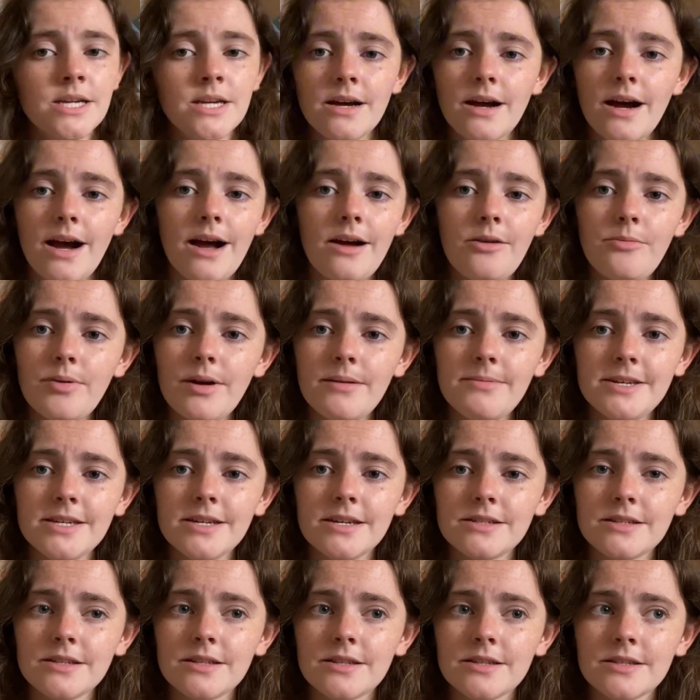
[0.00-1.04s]
I'll probably get
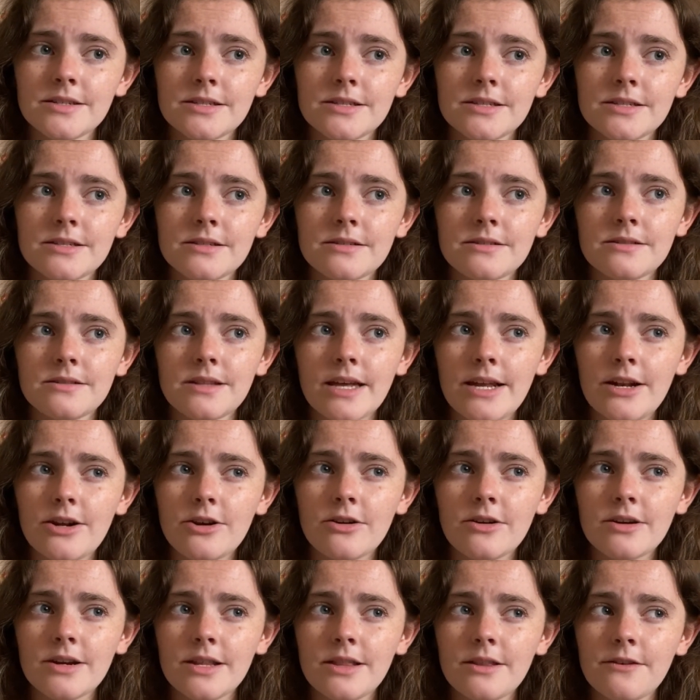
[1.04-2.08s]
to this
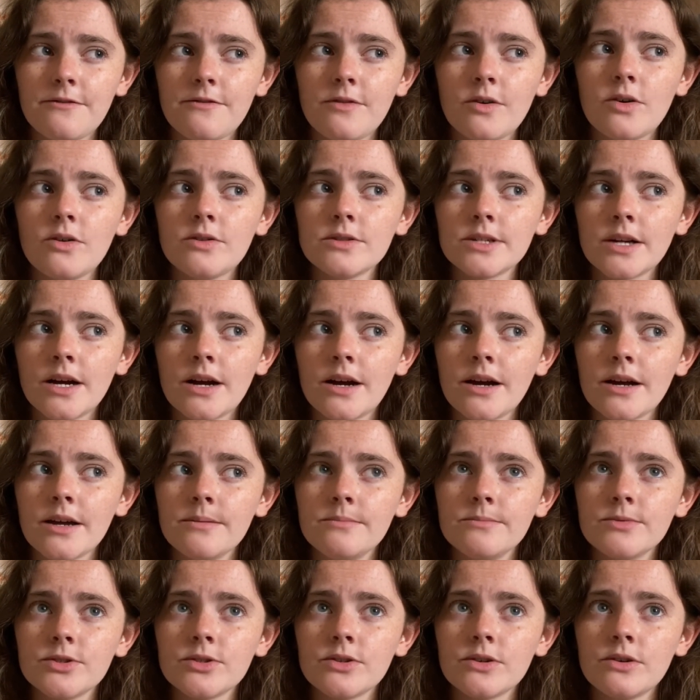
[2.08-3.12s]
later in the fall time,
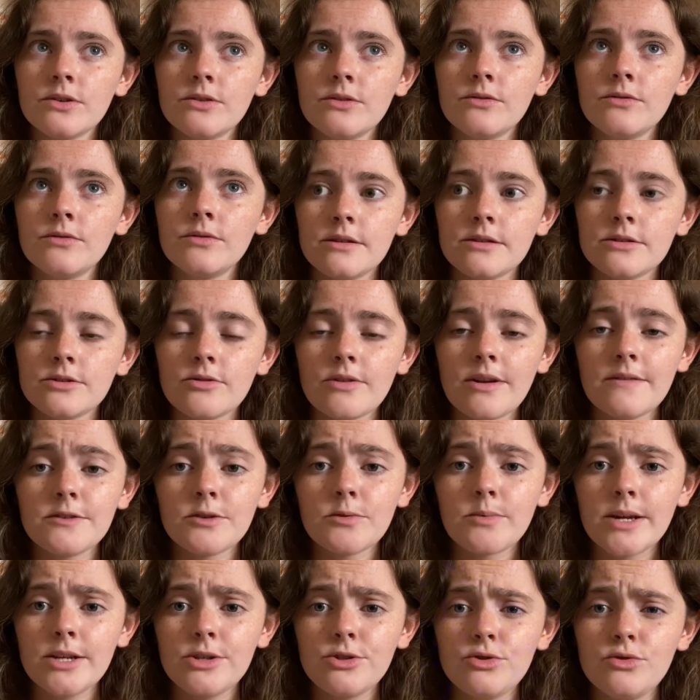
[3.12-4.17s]
so don't have to
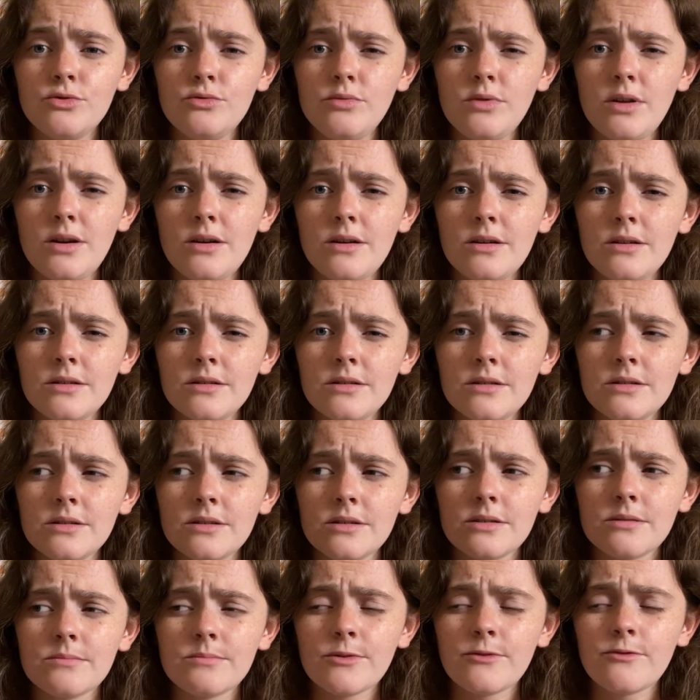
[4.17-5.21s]
wait too long
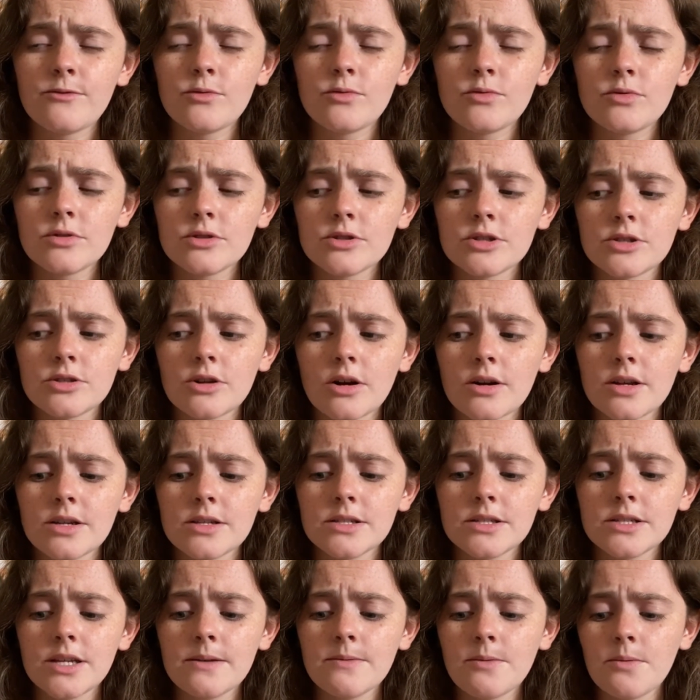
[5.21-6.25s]
before starting
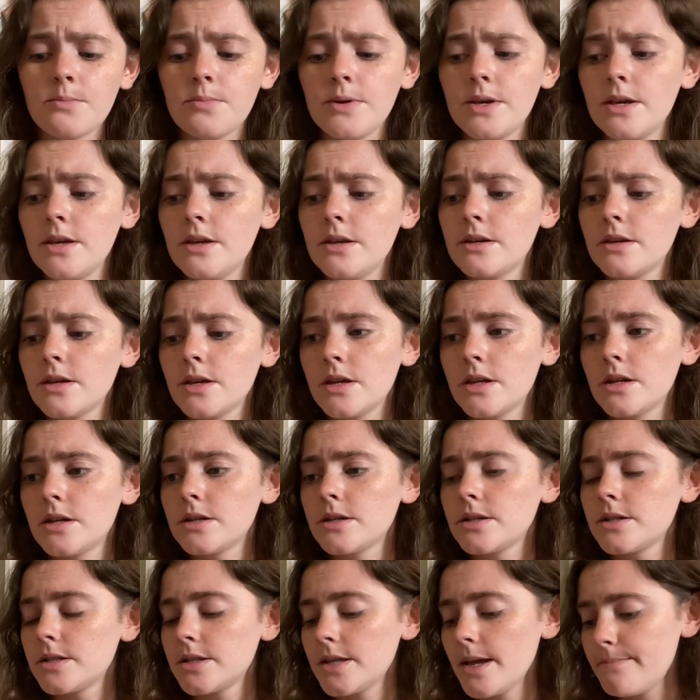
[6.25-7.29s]
Sable Peak in
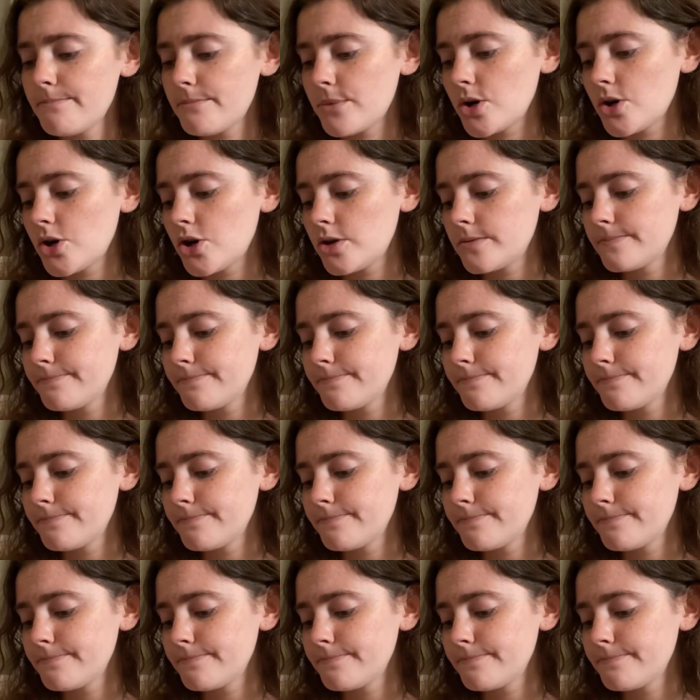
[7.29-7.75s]
December.